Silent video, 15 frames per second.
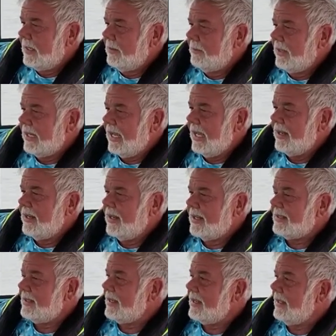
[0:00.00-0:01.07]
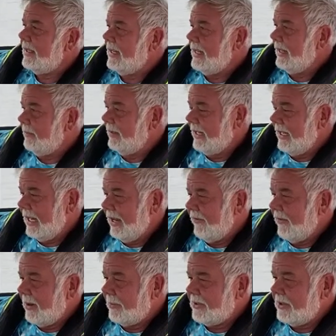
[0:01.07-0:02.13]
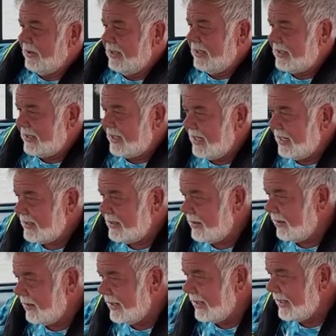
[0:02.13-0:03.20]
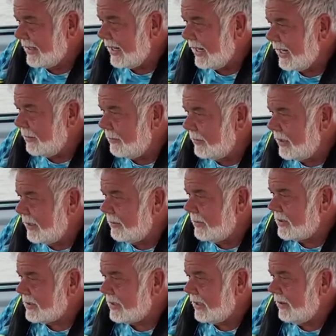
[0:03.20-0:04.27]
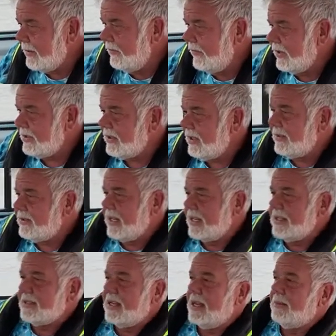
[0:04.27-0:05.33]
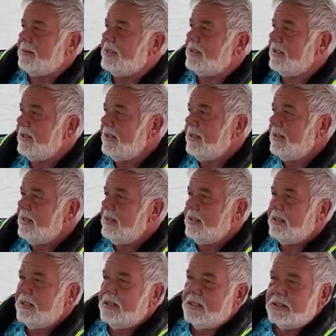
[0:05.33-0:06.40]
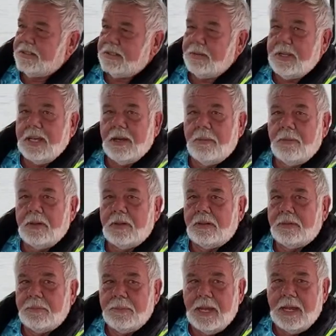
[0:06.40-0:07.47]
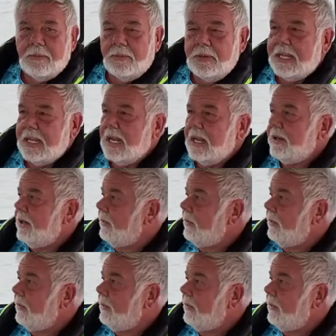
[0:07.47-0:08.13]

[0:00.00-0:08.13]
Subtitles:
but he had not seen it. He didn't have an opportunity to see it during the day when he was visiting St. Simons. So yeah, Matt, when we get out here,